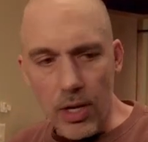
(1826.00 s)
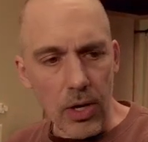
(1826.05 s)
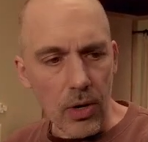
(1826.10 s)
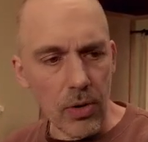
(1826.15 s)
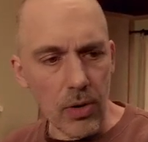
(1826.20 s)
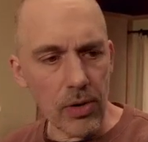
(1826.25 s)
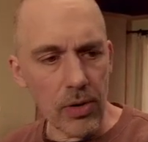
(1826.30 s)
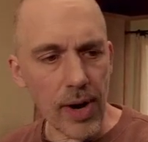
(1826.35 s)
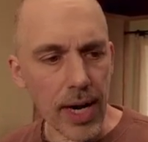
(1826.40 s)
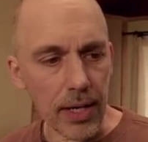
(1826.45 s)

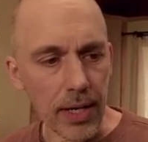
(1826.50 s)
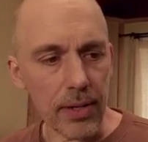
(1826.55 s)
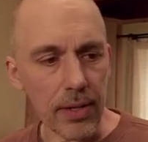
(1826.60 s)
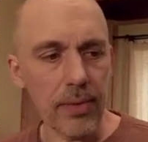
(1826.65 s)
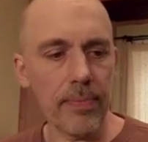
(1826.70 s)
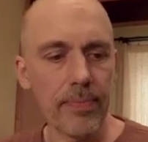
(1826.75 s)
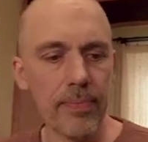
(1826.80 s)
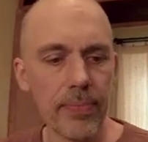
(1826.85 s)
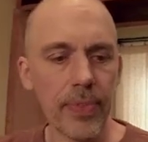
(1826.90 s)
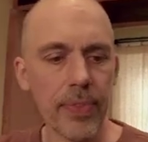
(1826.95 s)
All right,
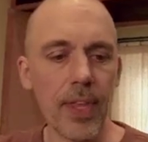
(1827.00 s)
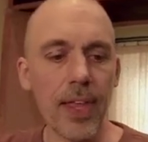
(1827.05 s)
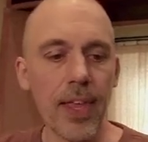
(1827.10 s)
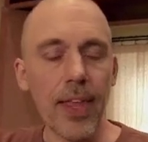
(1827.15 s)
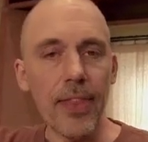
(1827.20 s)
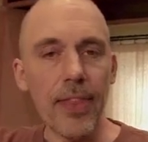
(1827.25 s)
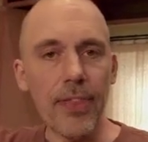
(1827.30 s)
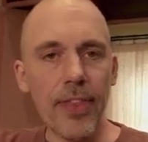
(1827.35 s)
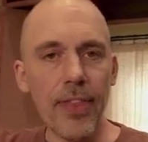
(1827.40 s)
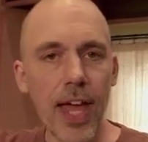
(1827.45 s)

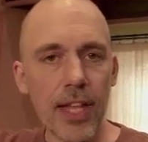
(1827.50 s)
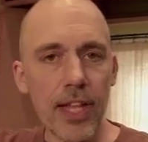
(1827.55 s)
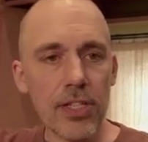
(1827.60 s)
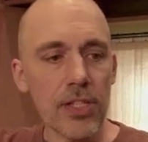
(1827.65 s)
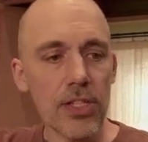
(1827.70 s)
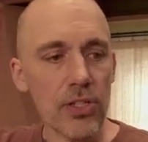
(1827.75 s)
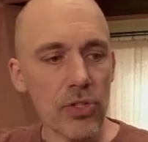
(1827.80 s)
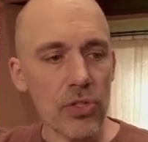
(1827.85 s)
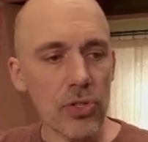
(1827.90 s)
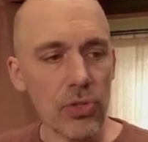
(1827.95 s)

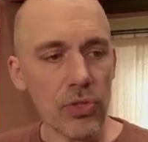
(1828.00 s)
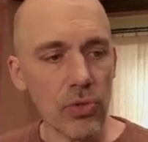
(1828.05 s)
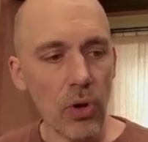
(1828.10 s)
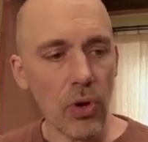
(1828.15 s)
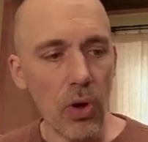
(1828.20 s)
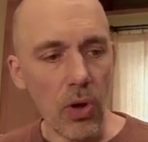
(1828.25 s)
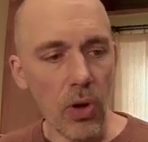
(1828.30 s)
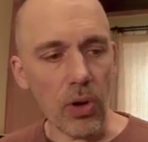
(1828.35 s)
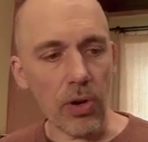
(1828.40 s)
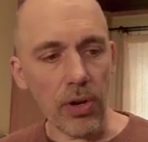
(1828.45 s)
that's
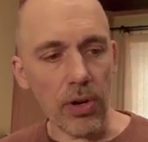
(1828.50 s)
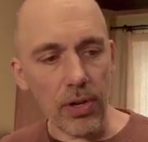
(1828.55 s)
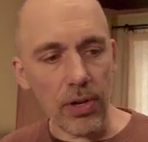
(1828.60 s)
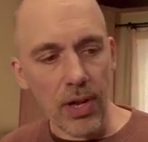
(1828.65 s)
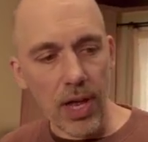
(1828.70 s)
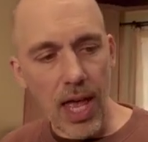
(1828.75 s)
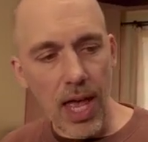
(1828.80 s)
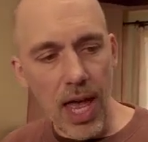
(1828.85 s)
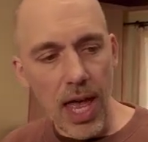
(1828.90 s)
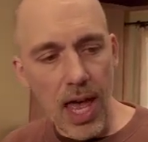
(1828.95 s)
Talk,
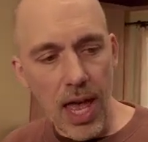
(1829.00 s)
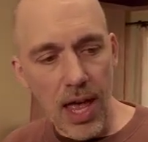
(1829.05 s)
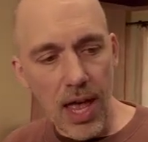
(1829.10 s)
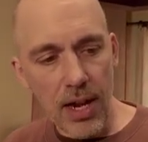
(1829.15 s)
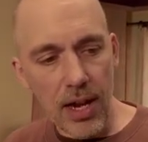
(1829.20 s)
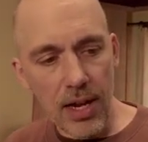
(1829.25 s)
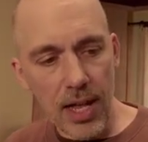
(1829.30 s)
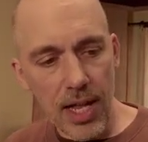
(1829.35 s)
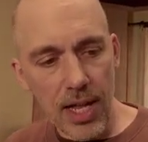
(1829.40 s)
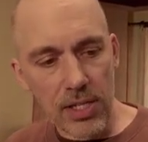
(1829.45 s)

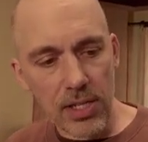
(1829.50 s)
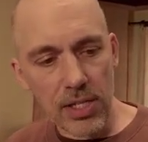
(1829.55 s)
and